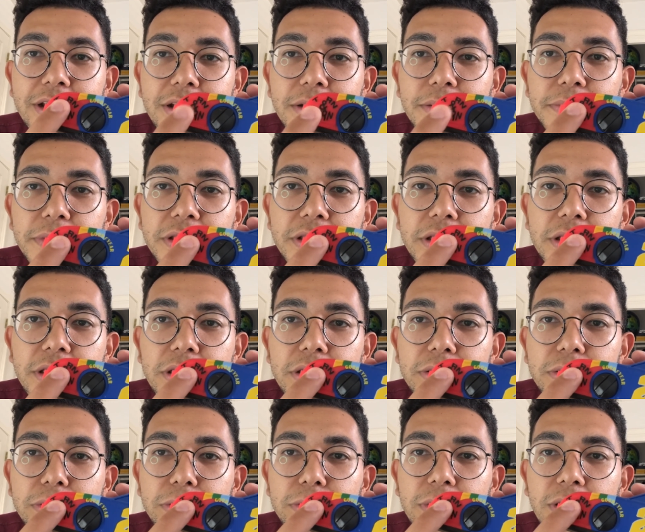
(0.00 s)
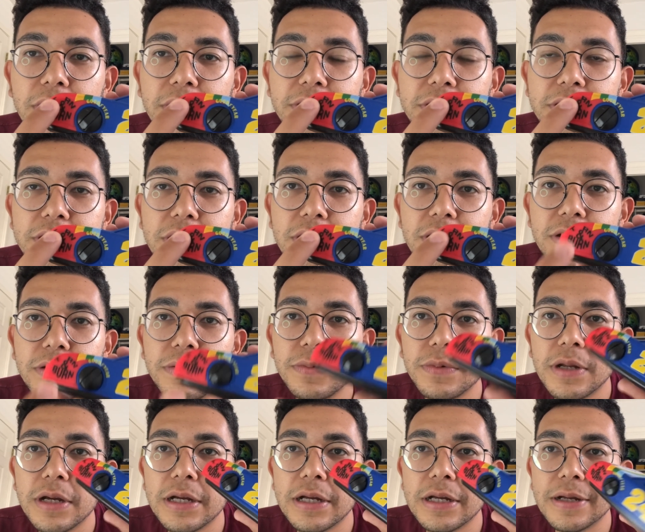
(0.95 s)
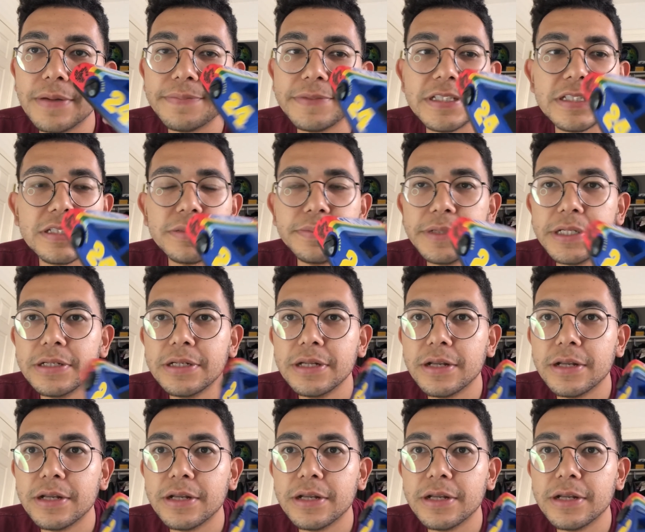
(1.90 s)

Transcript: but the U on turn disappeared.